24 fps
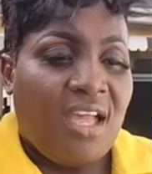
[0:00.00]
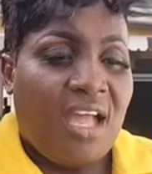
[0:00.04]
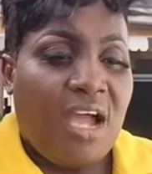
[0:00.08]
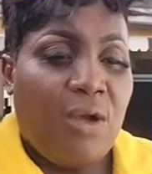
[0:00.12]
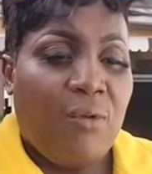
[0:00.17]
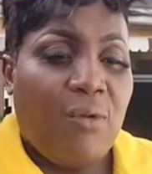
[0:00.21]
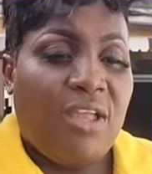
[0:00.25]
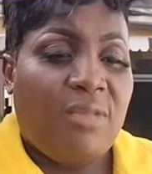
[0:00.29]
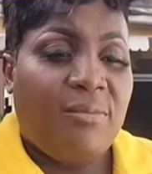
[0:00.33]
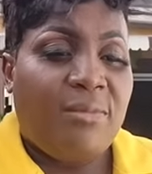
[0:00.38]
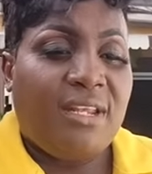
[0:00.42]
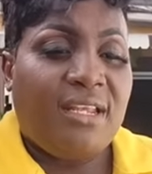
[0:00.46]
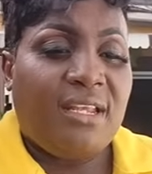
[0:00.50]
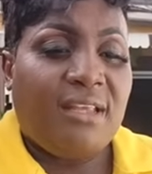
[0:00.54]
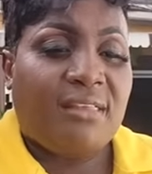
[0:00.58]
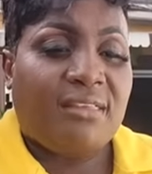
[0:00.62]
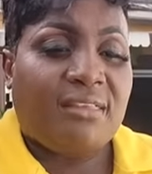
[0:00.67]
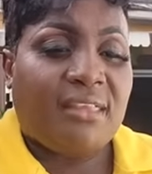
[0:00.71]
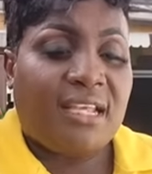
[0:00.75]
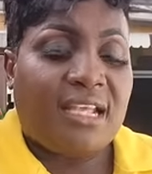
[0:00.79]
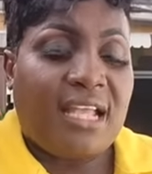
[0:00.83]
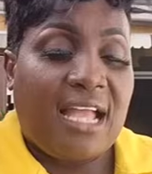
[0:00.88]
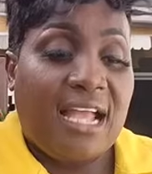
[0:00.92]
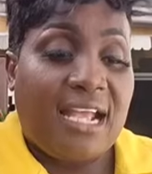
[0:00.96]
I went me
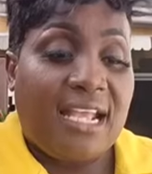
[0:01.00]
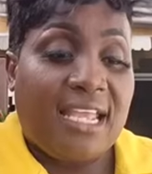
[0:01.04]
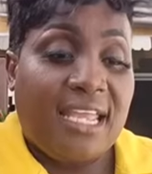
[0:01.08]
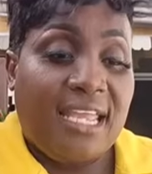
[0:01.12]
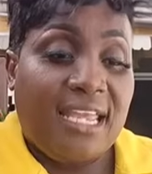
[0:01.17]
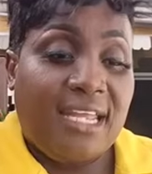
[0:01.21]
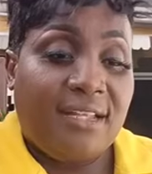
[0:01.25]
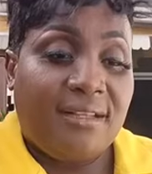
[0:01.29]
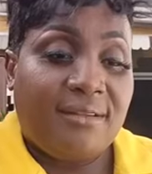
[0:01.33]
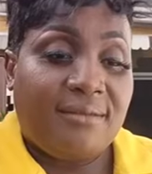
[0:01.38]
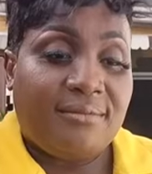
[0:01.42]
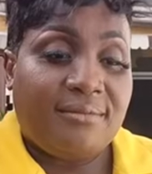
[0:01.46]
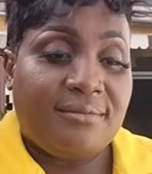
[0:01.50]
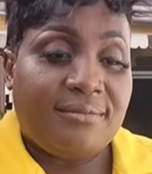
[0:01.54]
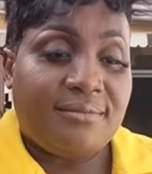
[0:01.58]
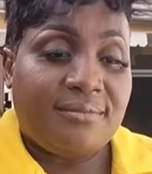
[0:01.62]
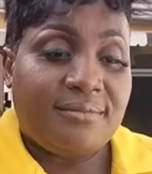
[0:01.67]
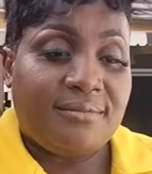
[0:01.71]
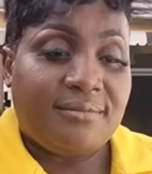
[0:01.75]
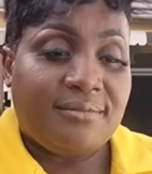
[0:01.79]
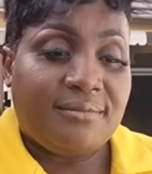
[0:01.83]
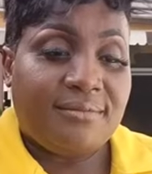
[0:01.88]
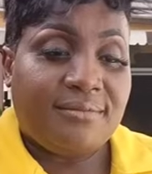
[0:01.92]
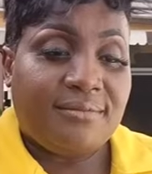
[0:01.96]
sick again.
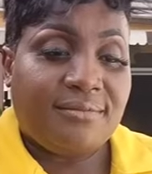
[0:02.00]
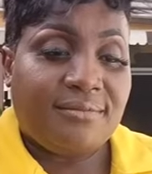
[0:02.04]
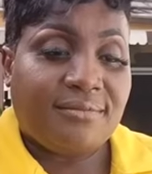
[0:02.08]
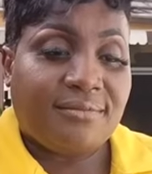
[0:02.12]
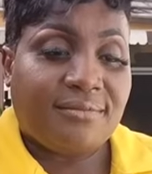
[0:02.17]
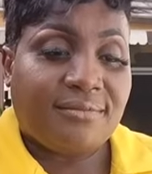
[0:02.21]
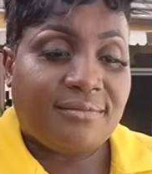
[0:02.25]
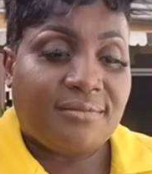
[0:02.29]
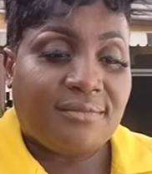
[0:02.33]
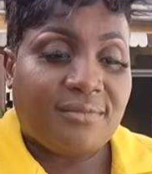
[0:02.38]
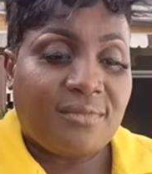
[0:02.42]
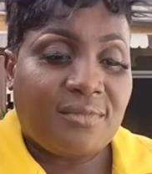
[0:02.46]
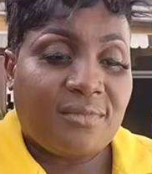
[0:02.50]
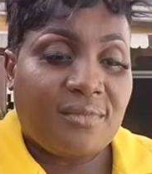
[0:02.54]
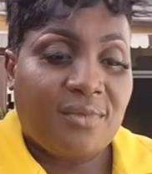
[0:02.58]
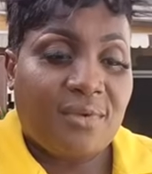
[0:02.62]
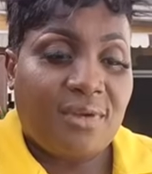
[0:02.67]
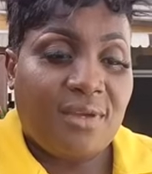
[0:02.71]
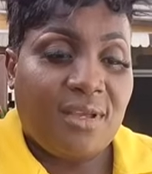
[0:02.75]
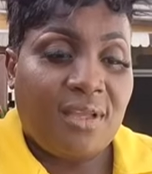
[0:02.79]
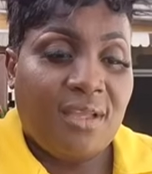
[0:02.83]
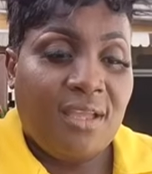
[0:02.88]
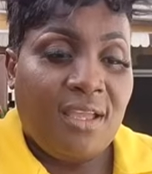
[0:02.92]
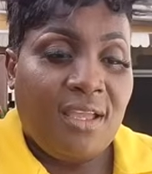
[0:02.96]

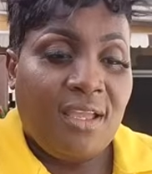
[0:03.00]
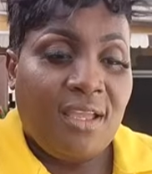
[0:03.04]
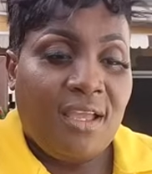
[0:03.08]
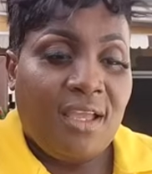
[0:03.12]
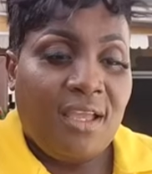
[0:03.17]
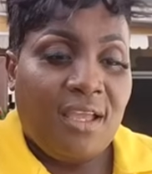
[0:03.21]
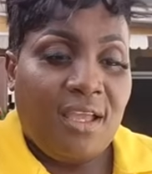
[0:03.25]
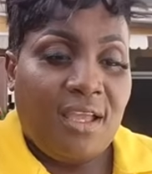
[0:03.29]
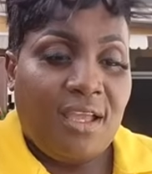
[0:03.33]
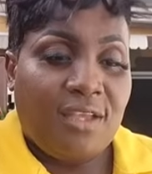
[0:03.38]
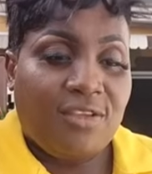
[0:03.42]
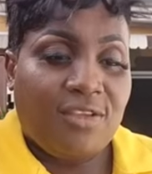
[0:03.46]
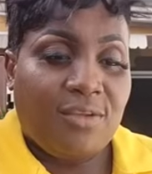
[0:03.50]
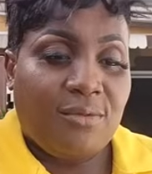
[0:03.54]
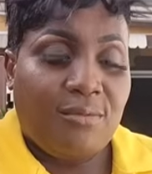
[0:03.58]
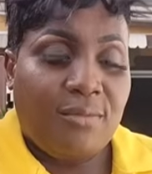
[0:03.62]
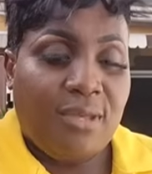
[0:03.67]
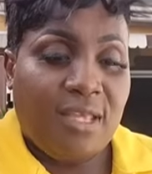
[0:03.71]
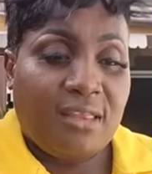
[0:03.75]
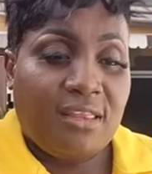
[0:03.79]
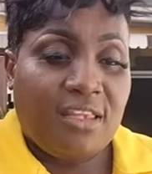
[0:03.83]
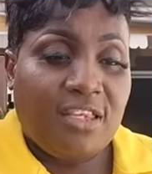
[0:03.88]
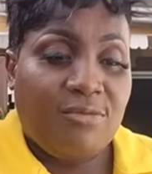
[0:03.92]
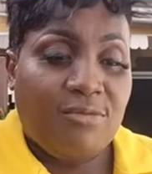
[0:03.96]
She
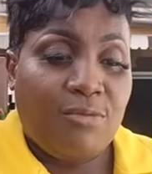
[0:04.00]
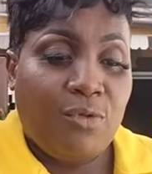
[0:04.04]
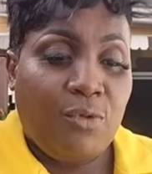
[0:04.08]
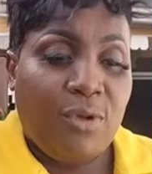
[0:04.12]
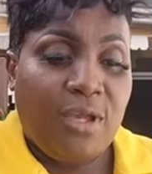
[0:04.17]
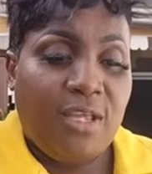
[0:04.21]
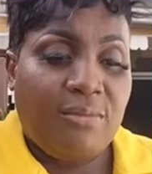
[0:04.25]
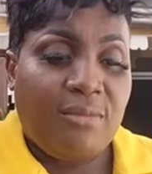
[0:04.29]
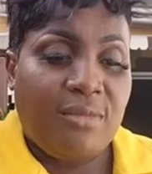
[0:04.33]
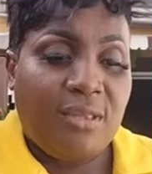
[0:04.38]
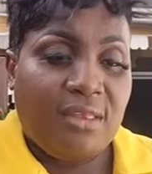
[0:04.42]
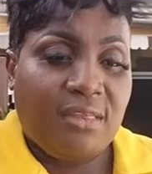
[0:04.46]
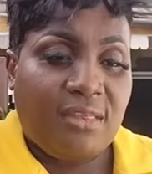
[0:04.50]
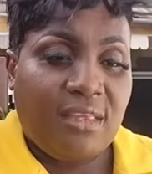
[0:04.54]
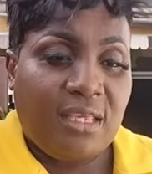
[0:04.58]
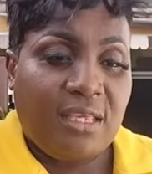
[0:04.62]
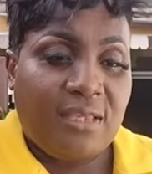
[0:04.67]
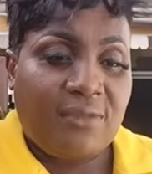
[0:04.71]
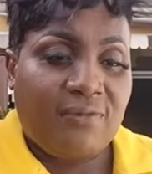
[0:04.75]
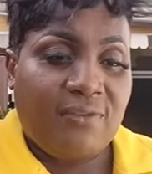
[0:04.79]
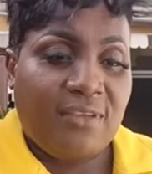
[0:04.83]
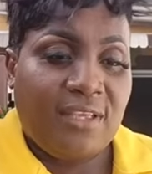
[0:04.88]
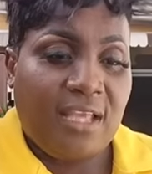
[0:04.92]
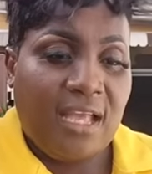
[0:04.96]
messaged me when me
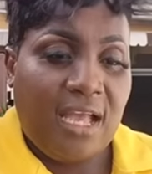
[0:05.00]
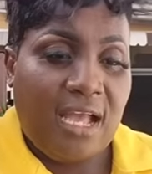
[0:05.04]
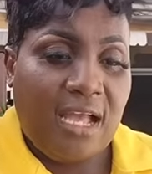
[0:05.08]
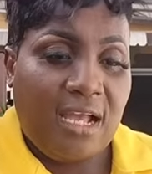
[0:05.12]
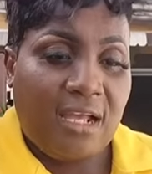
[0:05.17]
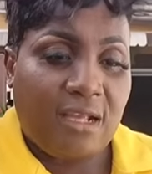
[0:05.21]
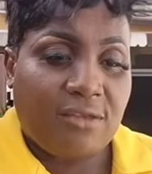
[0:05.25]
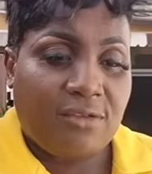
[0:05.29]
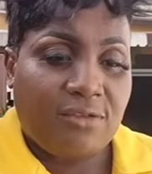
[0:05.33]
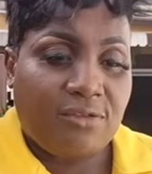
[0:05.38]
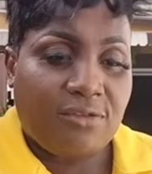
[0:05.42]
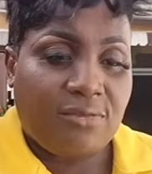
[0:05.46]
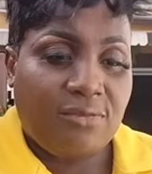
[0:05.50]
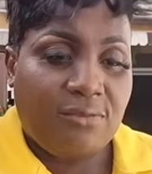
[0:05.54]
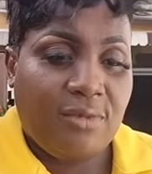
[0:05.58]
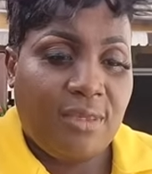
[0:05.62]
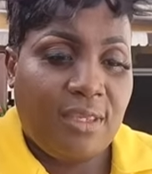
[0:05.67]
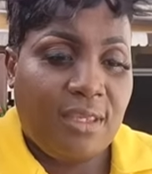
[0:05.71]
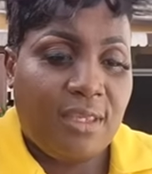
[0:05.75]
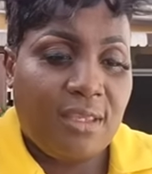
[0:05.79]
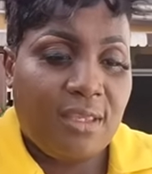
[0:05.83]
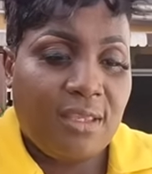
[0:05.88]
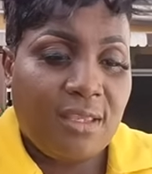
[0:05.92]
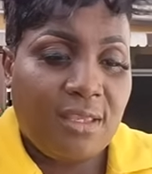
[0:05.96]
sick, she asked
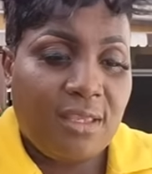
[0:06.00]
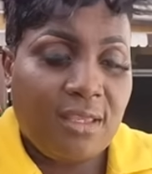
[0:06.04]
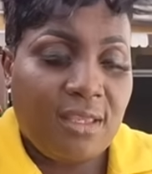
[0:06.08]
me.